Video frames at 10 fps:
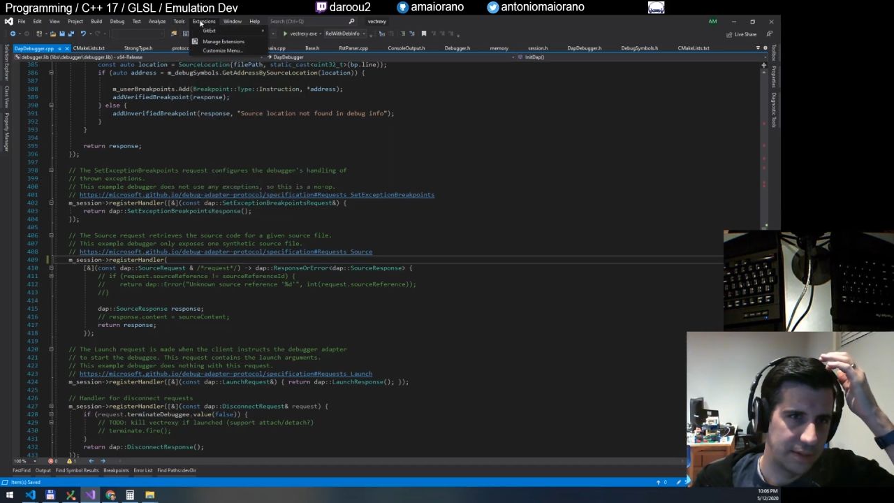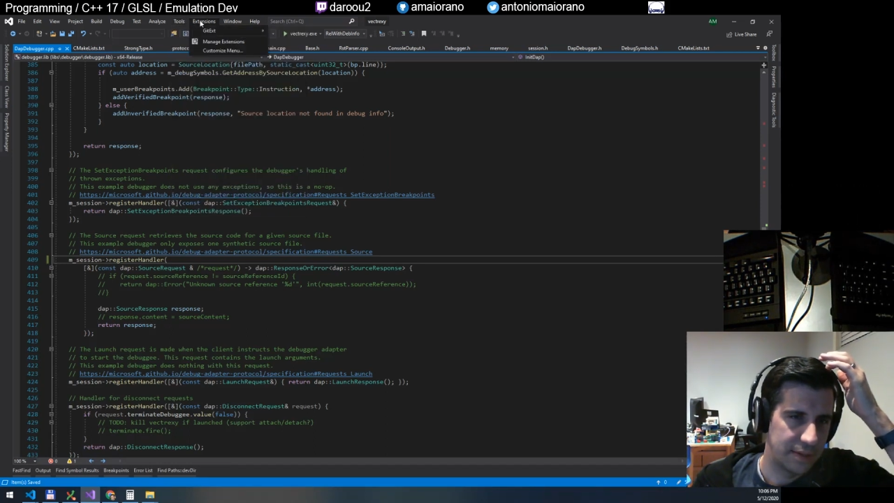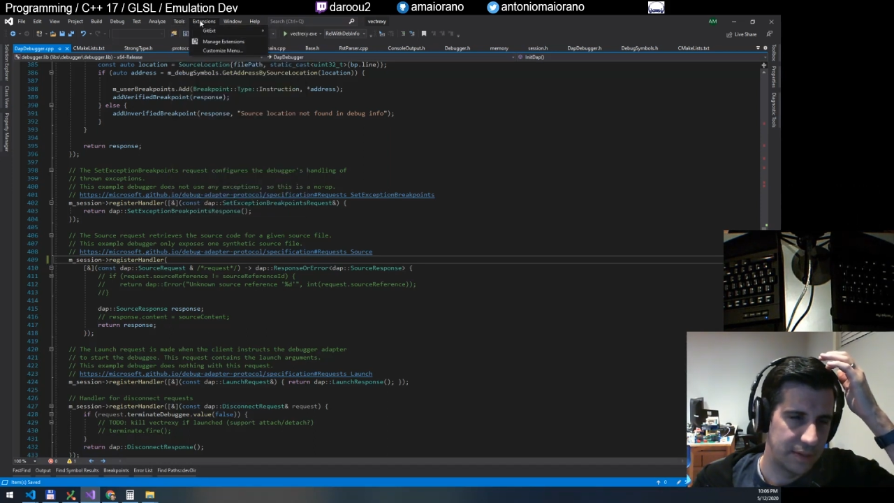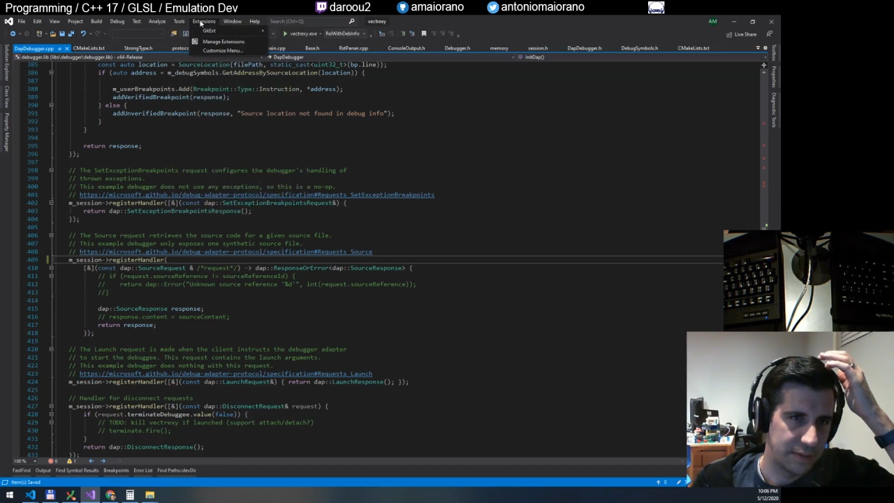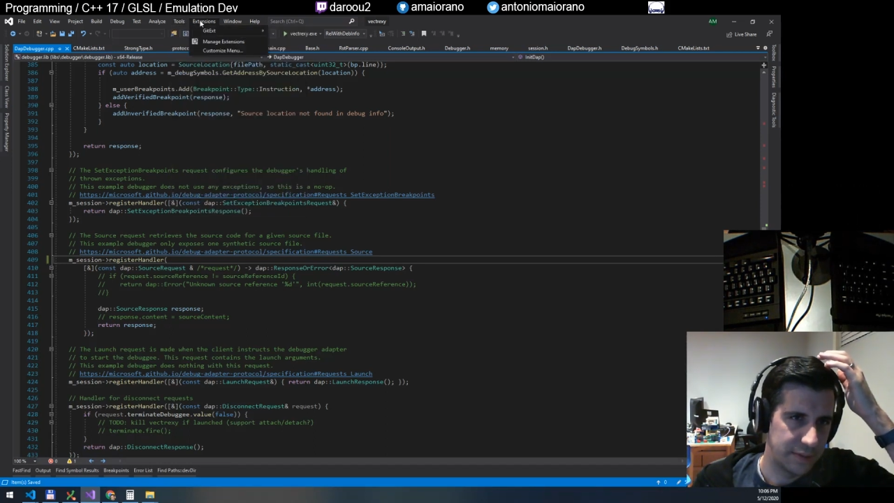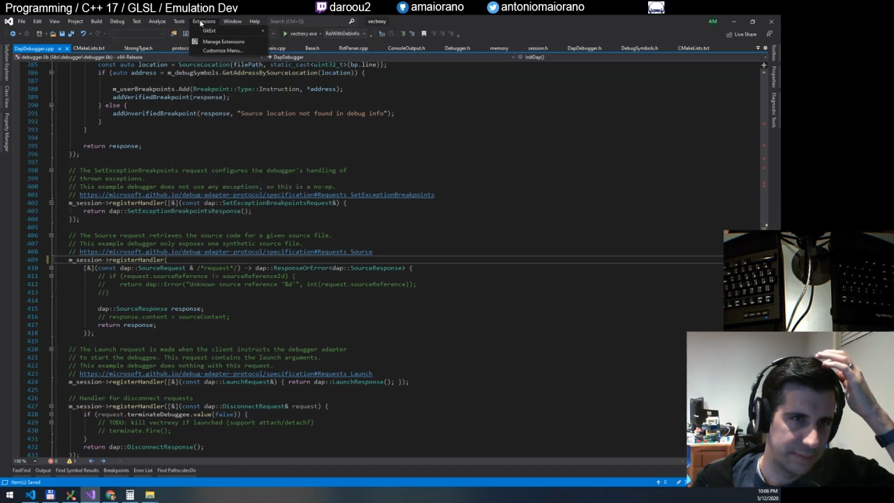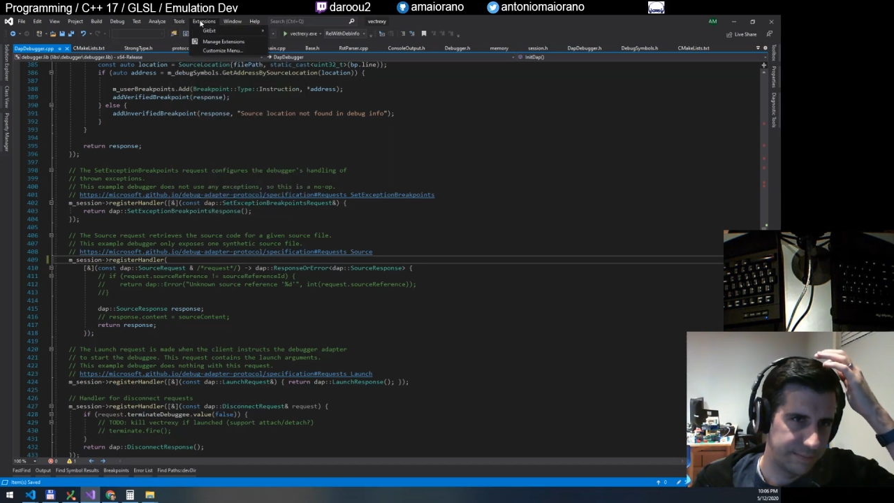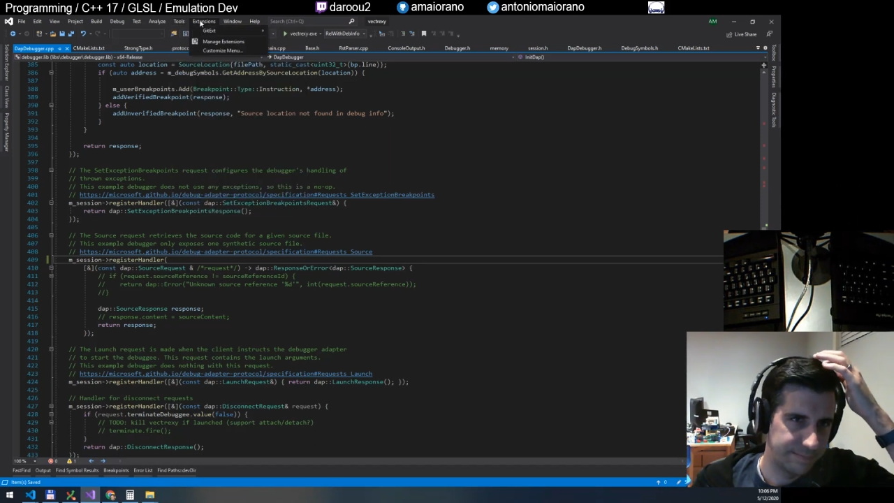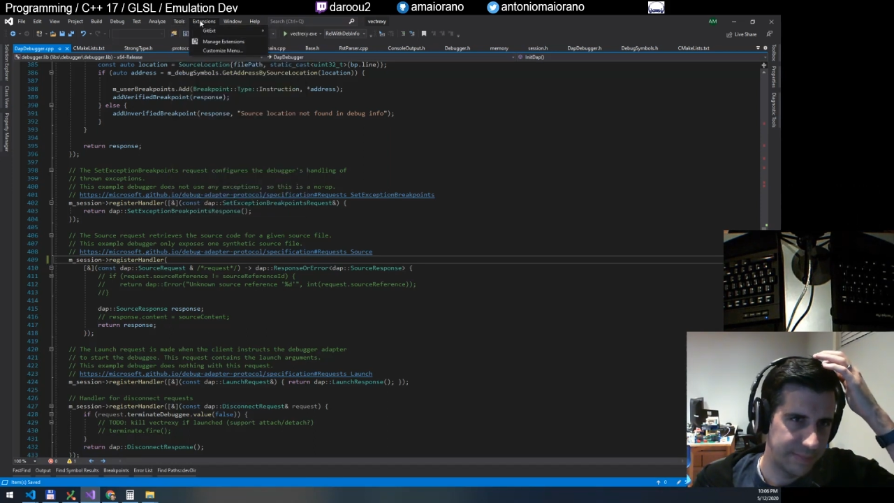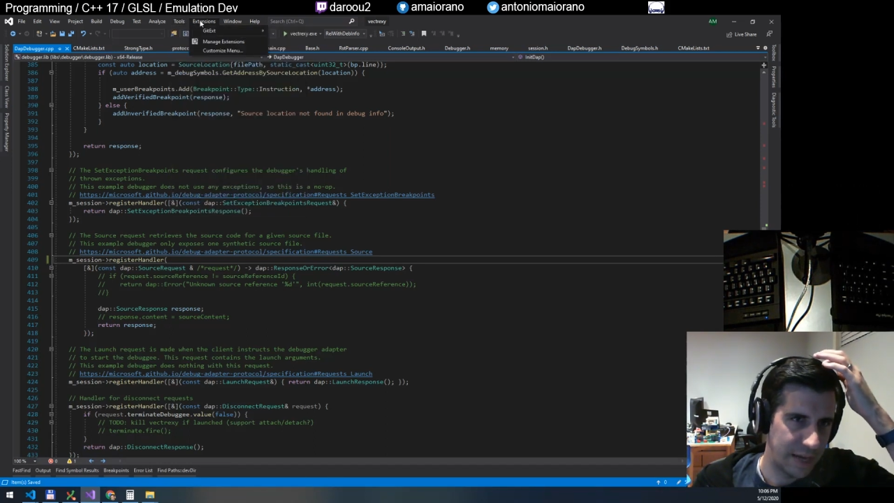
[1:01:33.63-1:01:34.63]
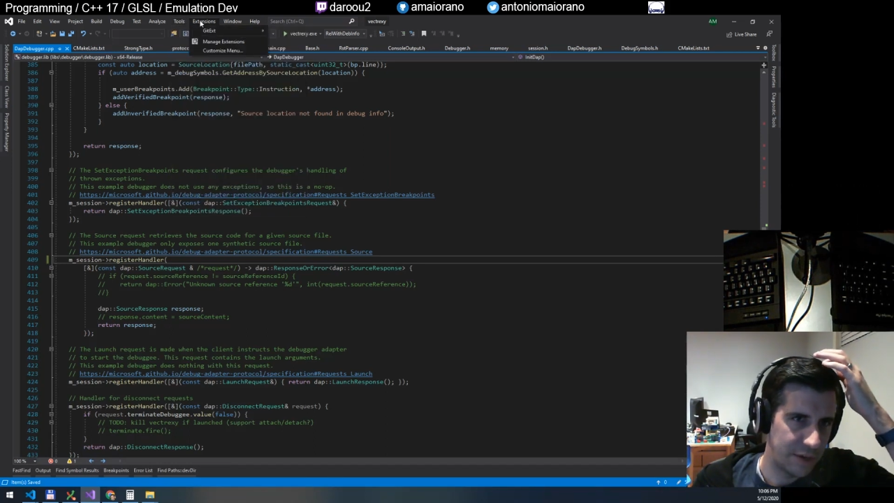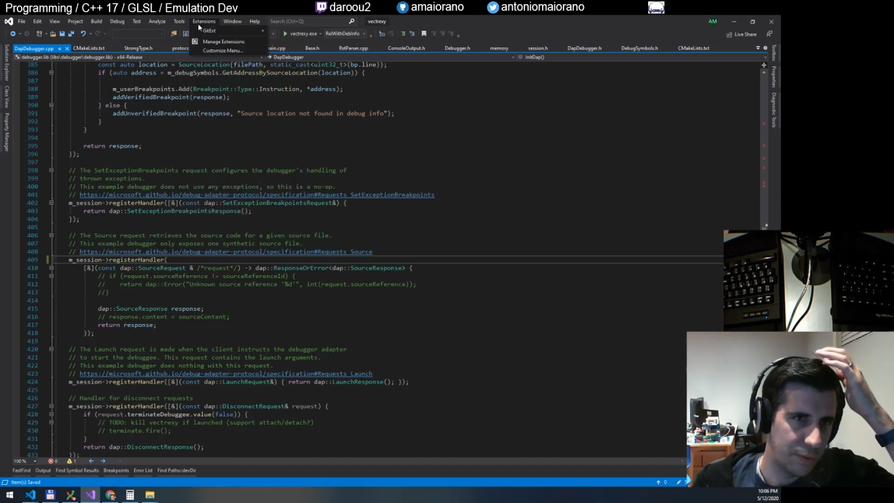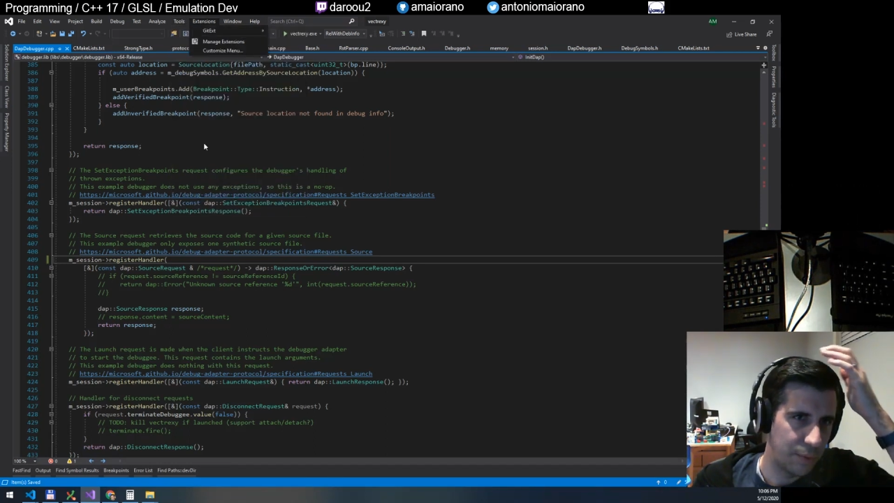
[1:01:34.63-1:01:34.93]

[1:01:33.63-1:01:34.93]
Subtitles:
So I don't know